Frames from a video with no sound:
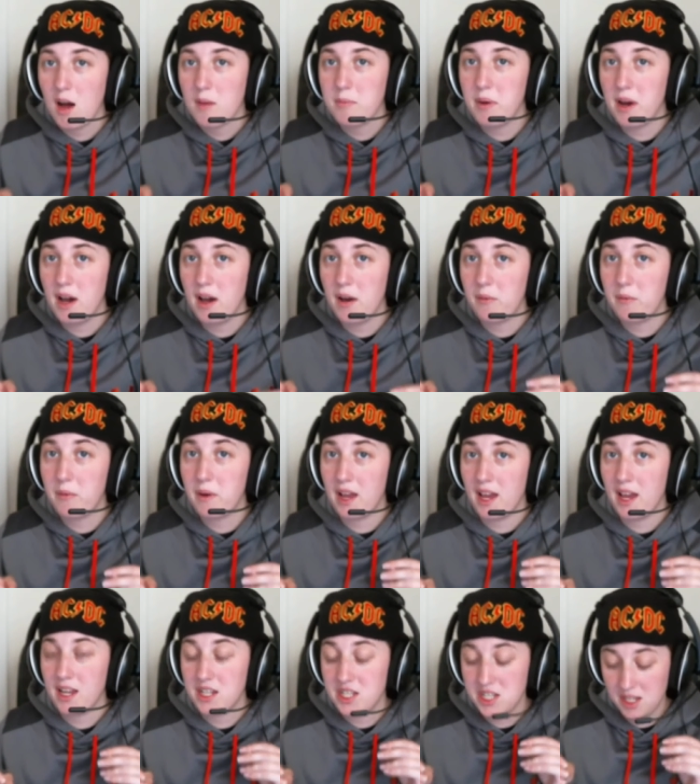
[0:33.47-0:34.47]
But what I
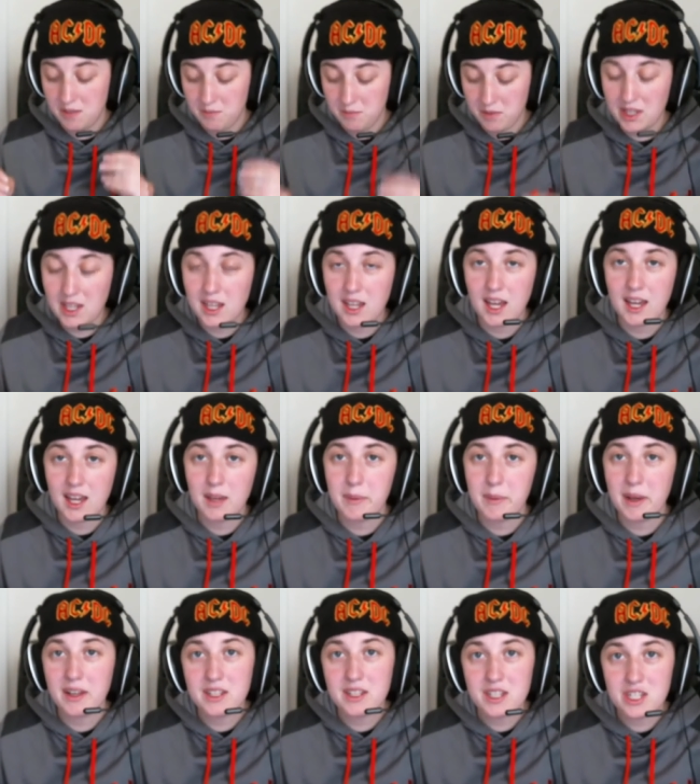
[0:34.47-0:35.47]
actually really like
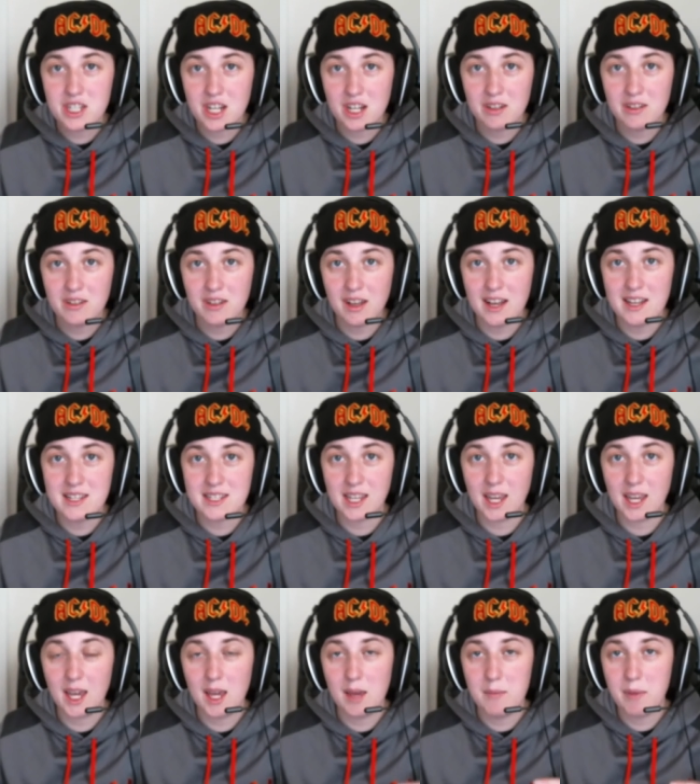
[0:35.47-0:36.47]
about his channel is that
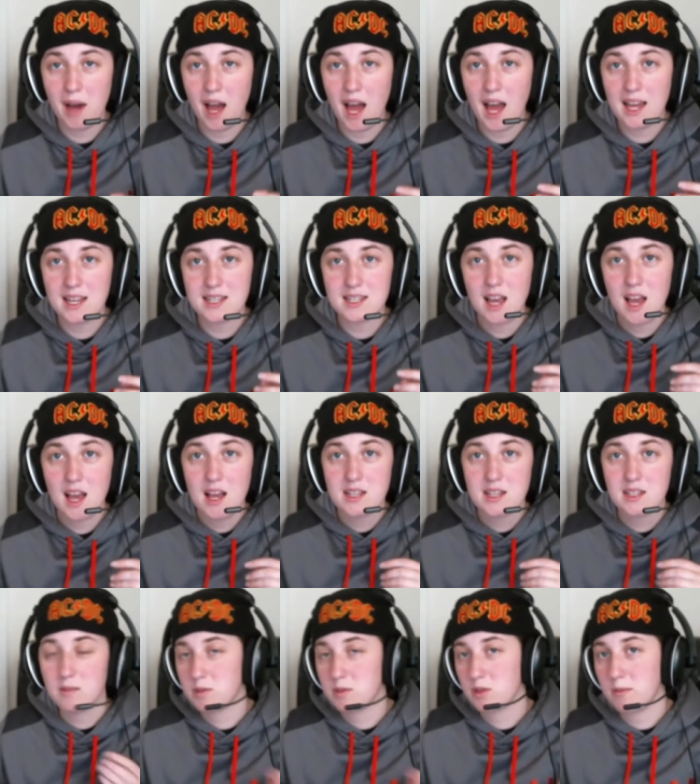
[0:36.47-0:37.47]
he buys
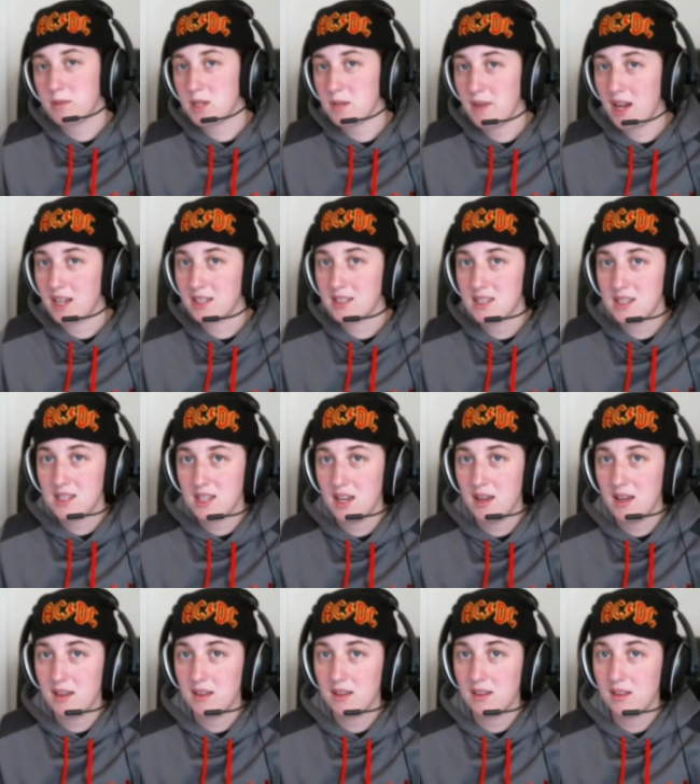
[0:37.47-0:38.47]
subscription boxes
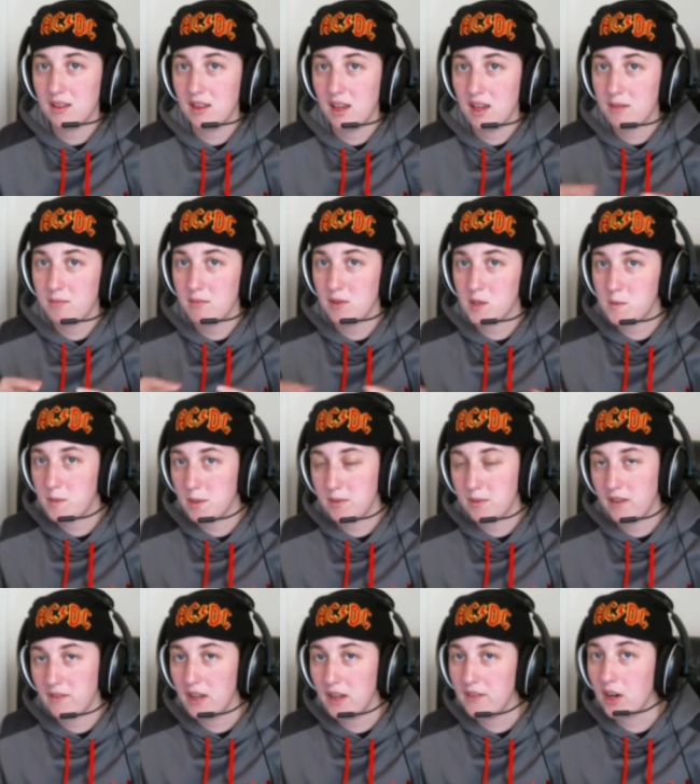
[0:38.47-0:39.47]
that like most people
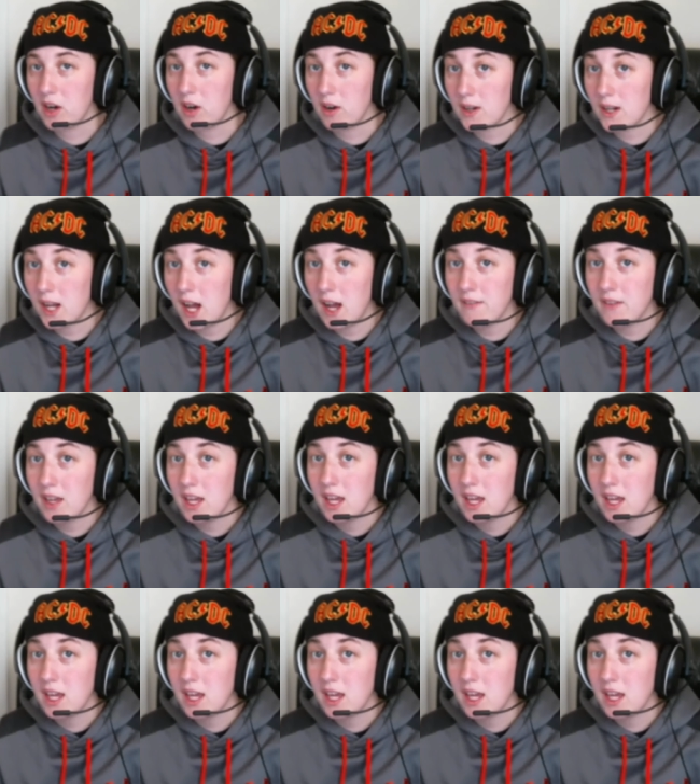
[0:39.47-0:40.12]
have never heard of.